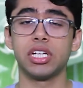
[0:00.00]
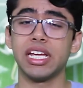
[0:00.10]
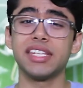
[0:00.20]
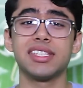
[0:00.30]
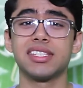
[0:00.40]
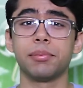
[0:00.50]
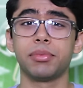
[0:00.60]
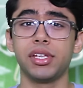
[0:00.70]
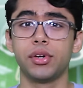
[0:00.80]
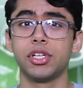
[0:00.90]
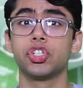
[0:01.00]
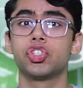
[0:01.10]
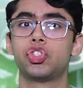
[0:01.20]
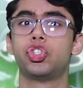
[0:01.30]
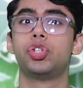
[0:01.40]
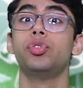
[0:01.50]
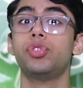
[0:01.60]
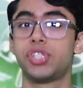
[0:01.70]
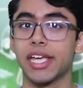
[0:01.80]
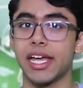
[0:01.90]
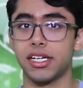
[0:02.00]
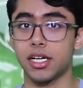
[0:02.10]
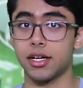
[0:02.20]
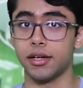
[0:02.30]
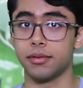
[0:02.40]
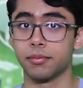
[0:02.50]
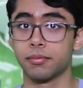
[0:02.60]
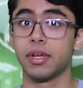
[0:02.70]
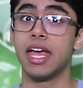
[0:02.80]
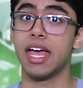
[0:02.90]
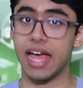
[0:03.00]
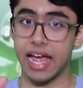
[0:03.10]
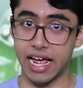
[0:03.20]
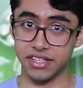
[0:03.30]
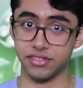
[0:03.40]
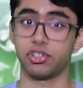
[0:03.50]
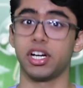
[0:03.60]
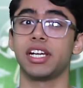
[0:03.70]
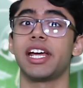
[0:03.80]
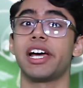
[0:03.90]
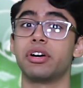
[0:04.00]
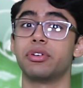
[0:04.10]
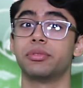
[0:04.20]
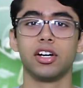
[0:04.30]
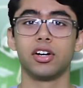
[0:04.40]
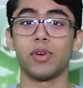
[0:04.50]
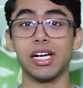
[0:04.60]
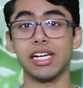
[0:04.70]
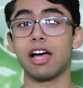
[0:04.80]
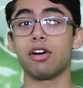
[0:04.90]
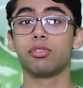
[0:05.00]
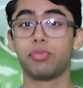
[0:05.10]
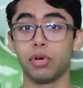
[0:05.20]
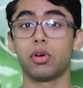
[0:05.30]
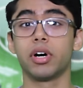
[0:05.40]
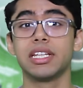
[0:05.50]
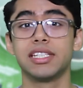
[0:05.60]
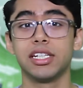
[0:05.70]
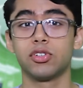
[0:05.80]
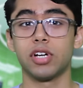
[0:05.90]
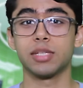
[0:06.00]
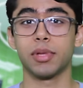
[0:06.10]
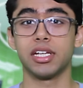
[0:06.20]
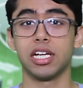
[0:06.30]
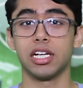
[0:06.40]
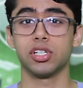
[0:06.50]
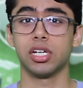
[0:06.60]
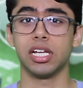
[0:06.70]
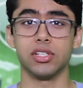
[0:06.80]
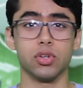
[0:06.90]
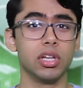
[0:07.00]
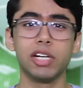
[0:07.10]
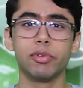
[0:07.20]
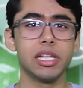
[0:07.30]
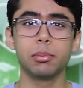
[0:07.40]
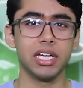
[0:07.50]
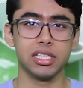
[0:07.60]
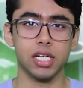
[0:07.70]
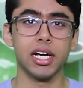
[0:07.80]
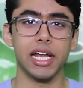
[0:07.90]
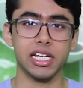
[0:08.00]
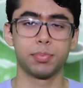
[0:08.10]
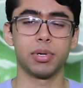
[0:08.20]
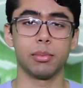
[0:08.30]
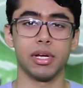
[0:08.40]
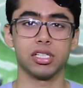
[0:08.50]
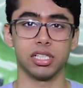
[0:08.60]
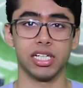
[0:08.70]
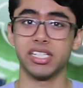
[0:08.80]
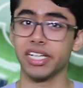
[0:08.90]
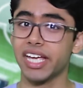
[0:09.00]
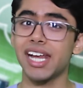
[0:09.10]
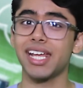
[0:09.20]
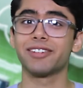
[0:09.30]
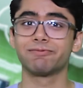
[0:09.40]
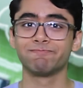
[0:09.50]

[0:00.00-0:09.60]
isn't something you can just choose to get done, as of right now. Right now, full organ xenotransplantation is only really being done experimentally, and to get it,